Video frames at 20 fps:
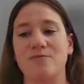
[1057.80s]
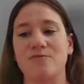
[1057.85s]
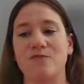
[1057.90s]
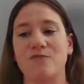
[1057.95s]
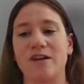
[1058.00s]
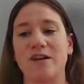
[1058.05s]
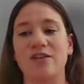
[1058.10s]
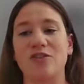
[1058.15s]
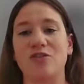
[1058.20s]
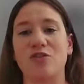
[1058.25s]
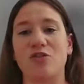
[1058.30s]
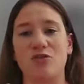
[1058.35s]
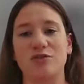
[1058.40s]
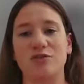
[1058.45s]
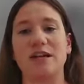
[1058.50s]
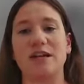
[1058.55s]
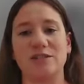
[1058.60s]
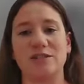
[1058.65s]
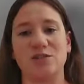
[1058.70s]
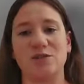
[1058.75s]
ready to
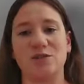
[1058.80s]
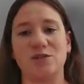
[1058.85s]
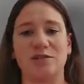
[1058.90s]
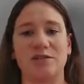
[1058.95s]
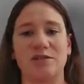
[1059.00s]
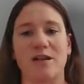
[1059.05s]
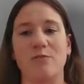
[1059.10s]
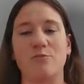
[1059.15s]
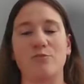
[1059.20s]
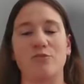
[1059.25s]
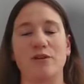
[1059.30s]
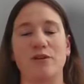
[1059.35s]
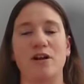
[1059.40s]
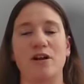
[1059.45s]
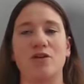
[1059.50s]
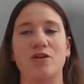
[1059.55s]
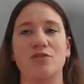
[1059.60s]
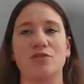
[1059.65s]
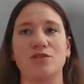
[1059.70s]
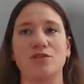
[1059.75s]
hold on to a little
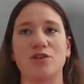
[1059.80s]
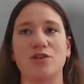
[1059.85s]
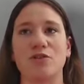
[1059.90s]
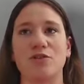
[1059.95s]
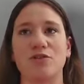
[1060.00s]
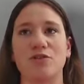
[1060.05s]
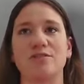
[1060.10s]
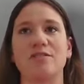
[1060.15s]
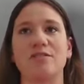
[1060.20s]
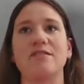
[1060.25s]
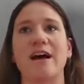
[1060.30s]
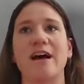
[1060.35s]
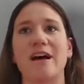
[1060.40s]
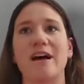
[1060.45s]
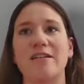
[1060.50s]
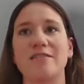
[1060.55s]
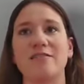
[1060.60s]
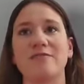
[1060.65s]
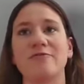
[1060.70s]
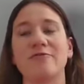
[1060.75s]
embryo. So there's a
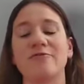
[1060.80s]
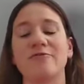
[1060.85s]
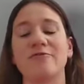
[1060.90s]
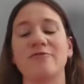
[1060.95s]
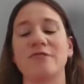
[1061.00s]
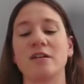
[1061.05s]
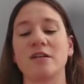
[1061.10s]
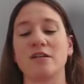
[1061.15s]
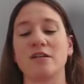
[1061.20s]
lot of